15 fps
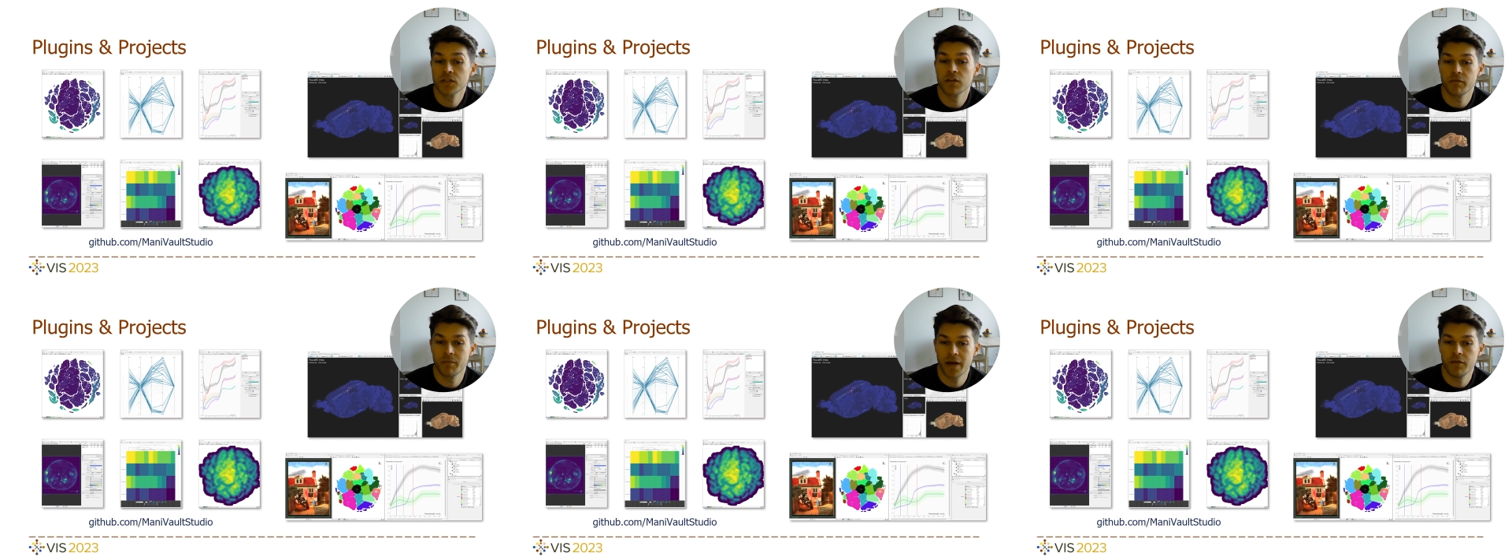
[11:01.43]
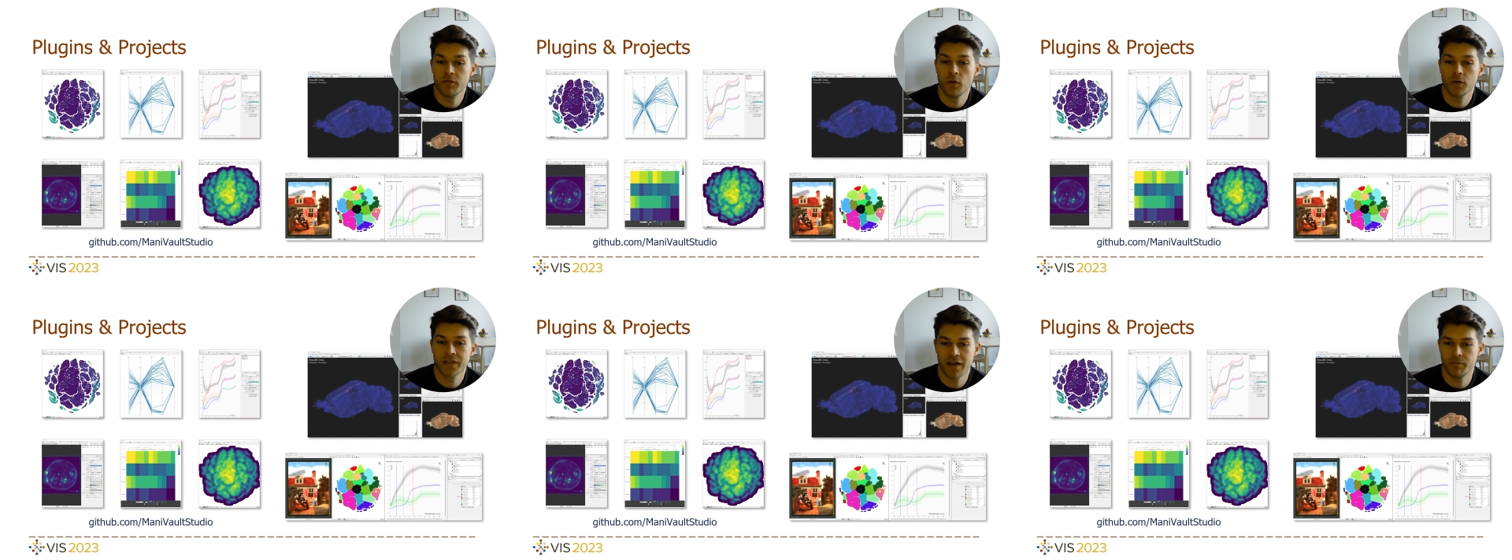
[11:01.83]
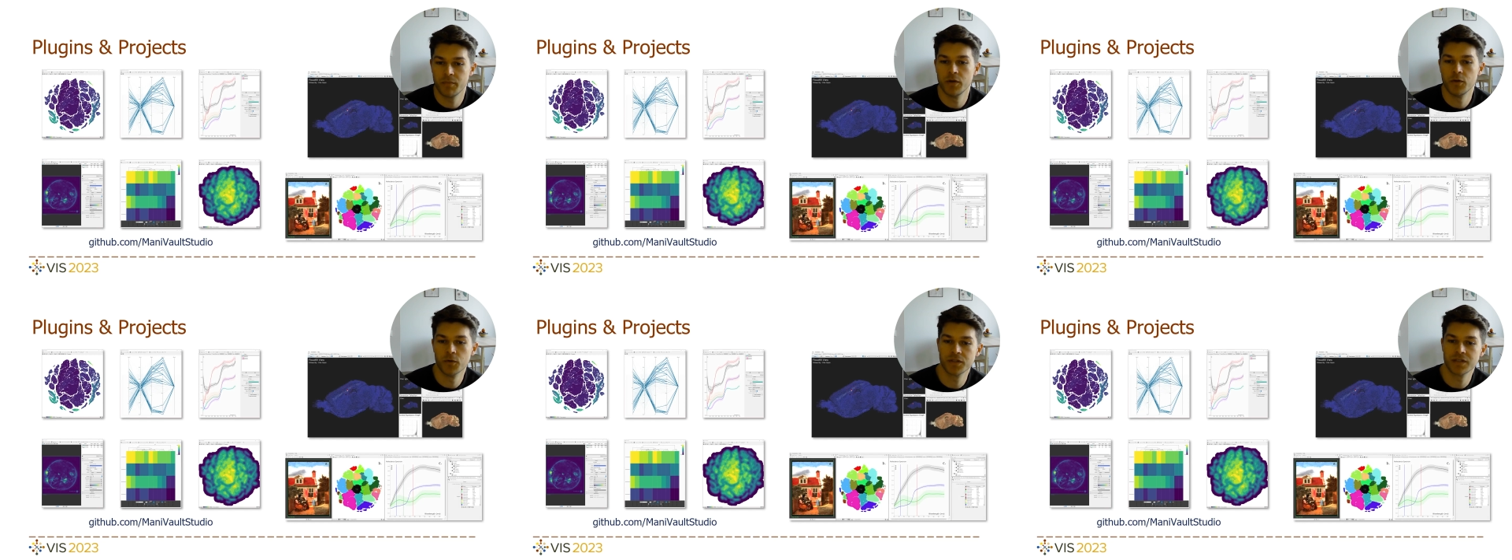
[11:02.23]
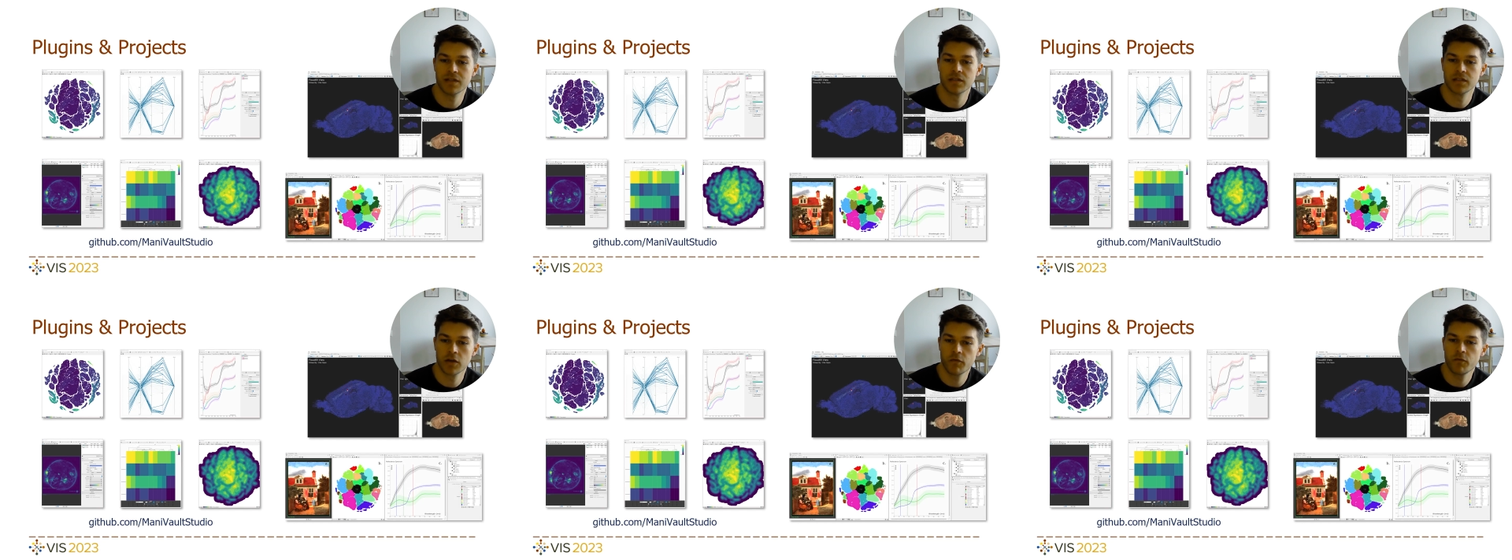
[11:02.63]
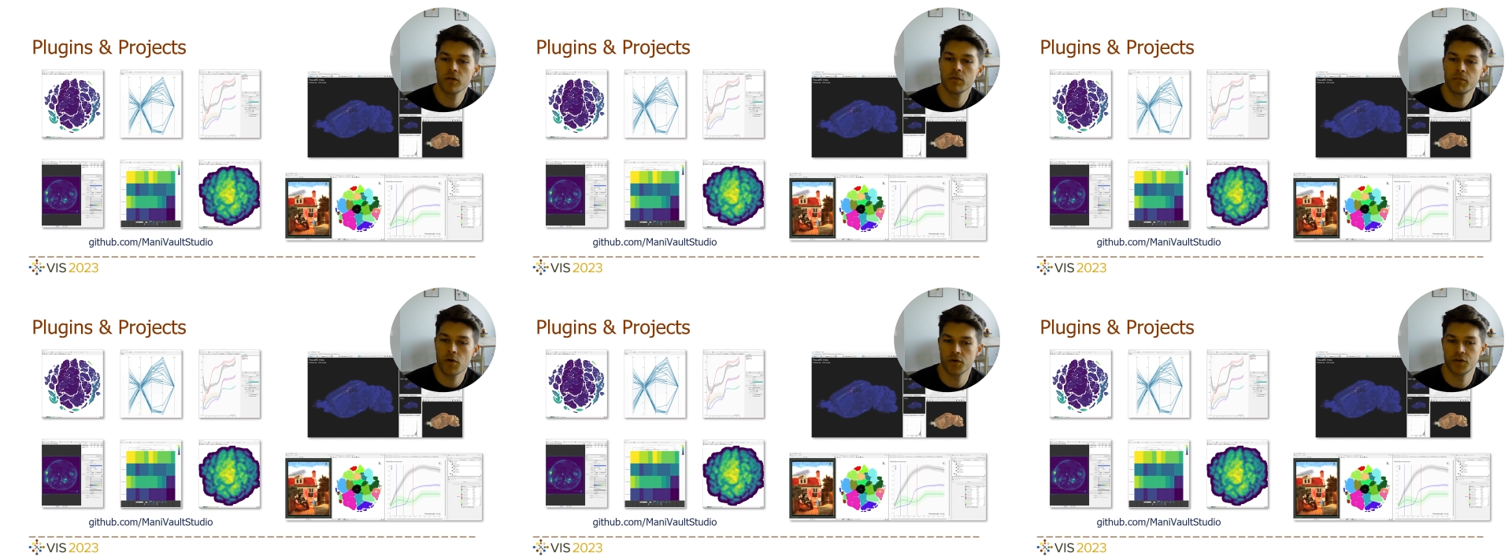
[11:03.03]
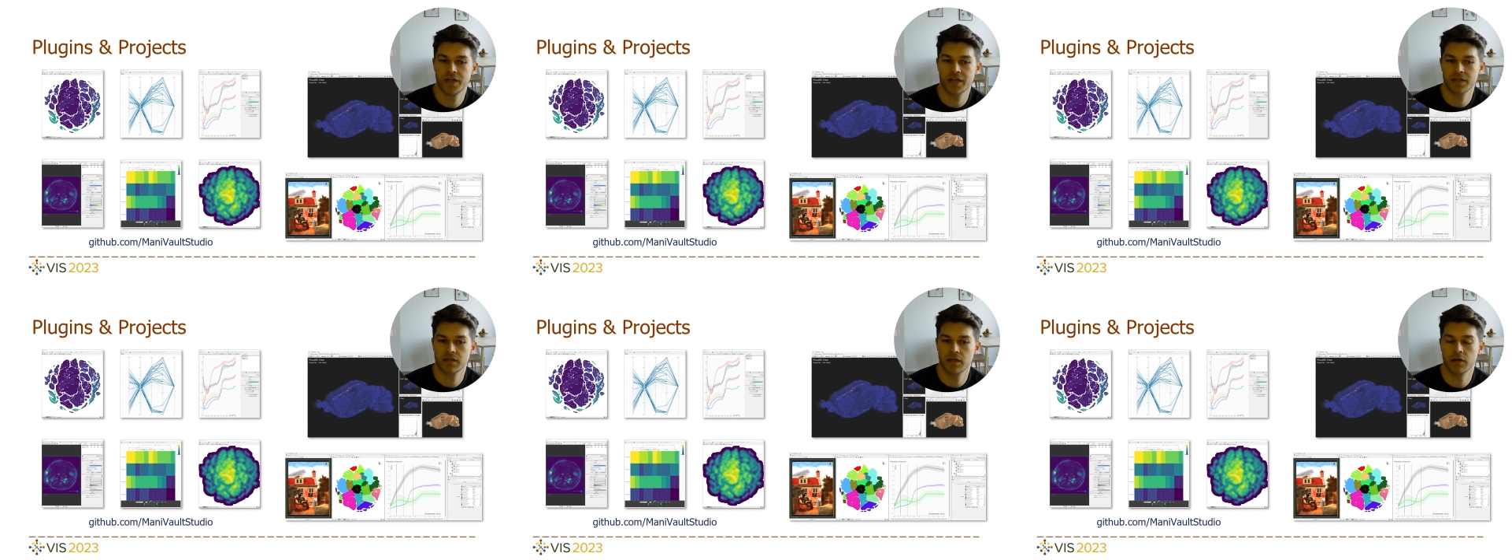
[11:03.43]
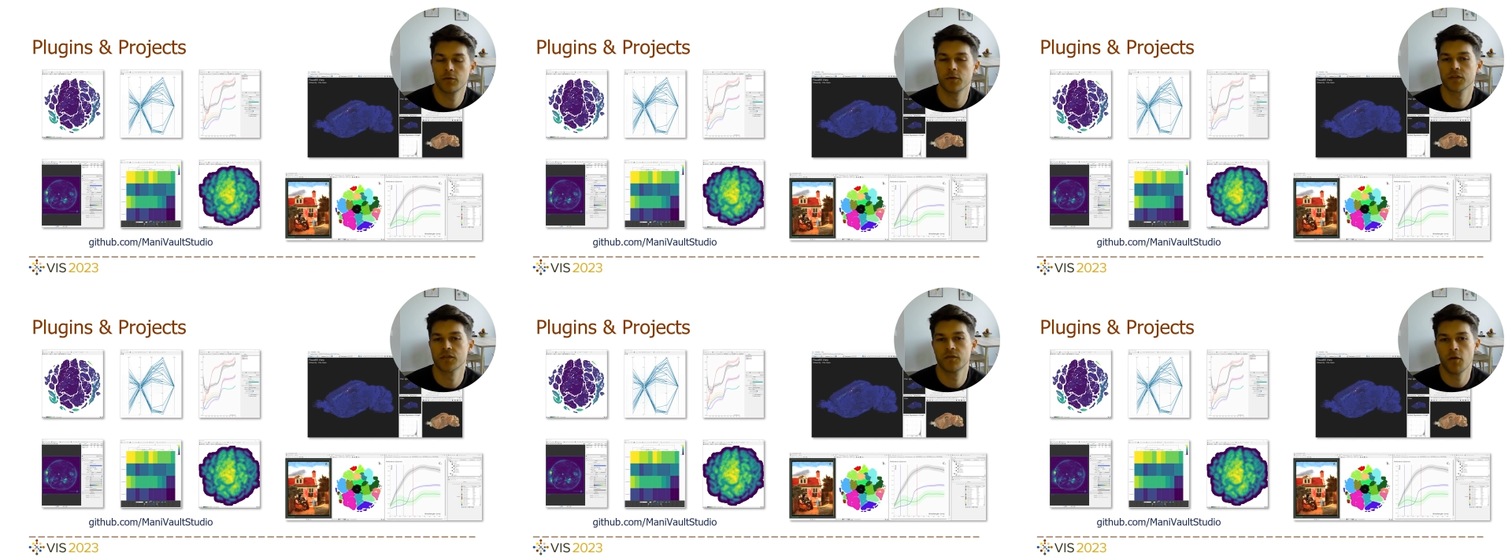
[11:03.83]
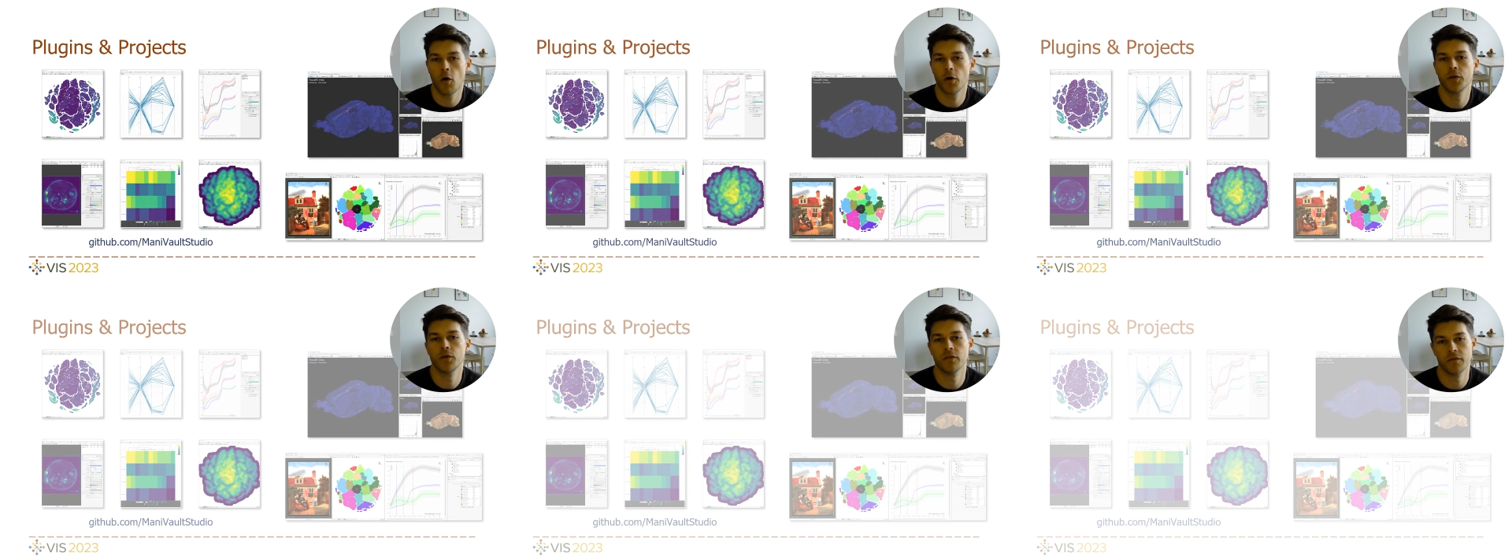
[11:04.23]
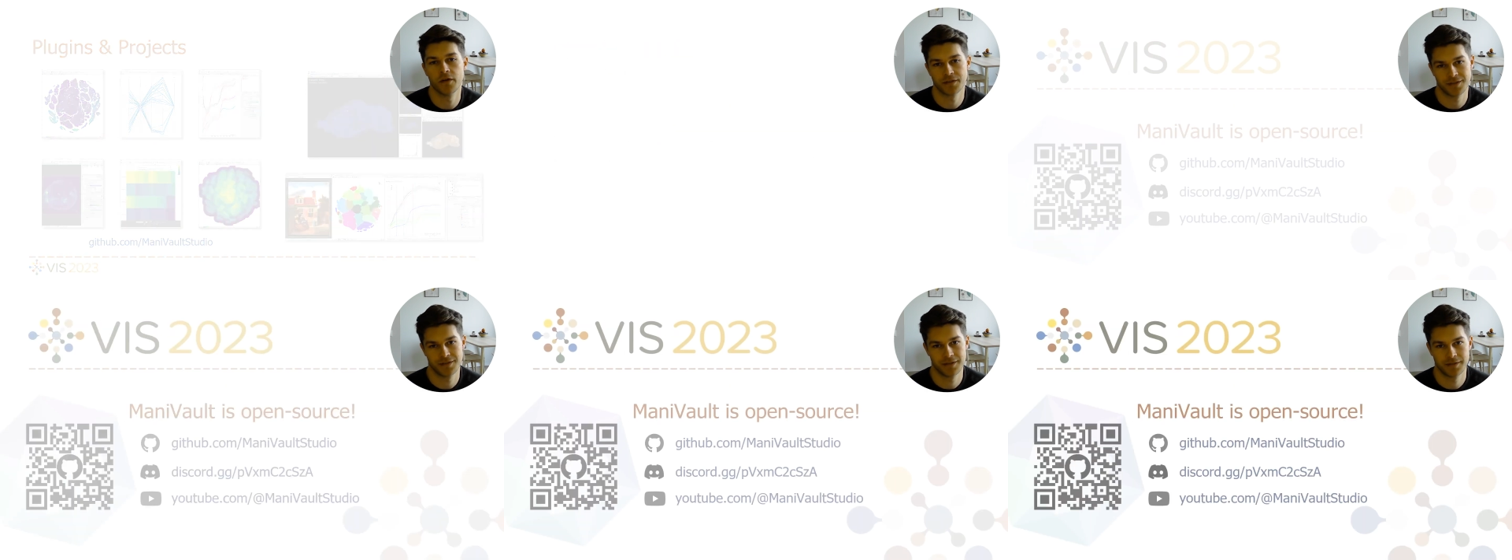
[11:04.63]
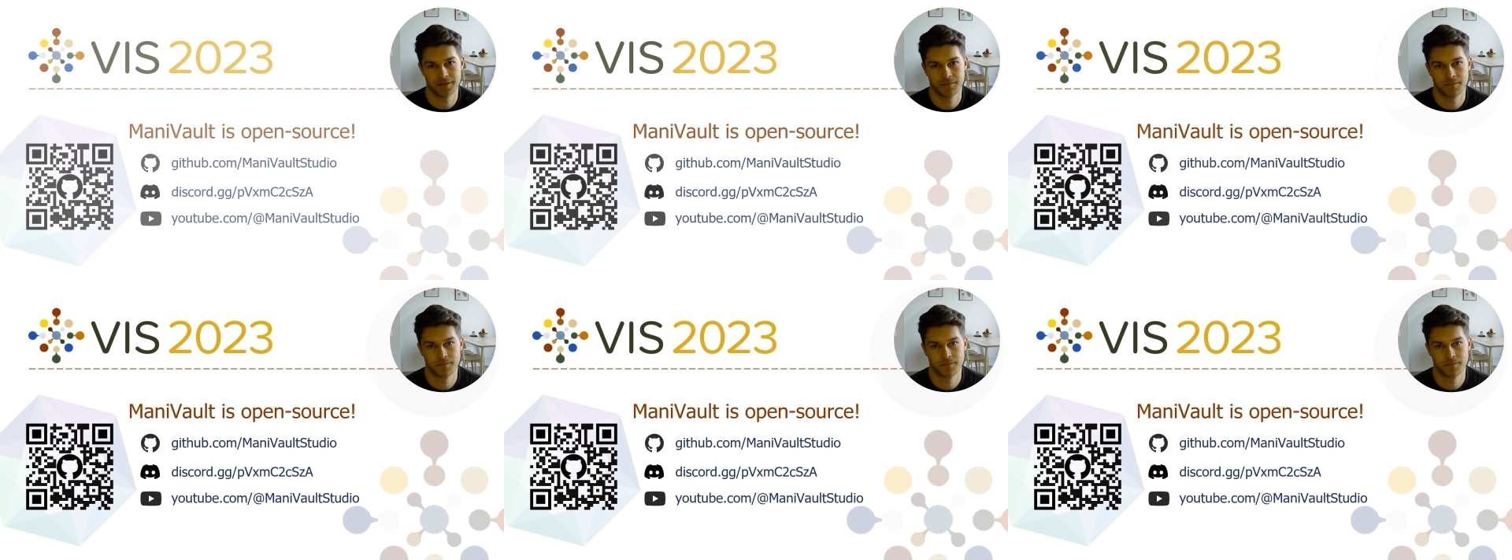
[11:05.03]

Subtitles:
of ManiVault have been used in several projects across 4 universities.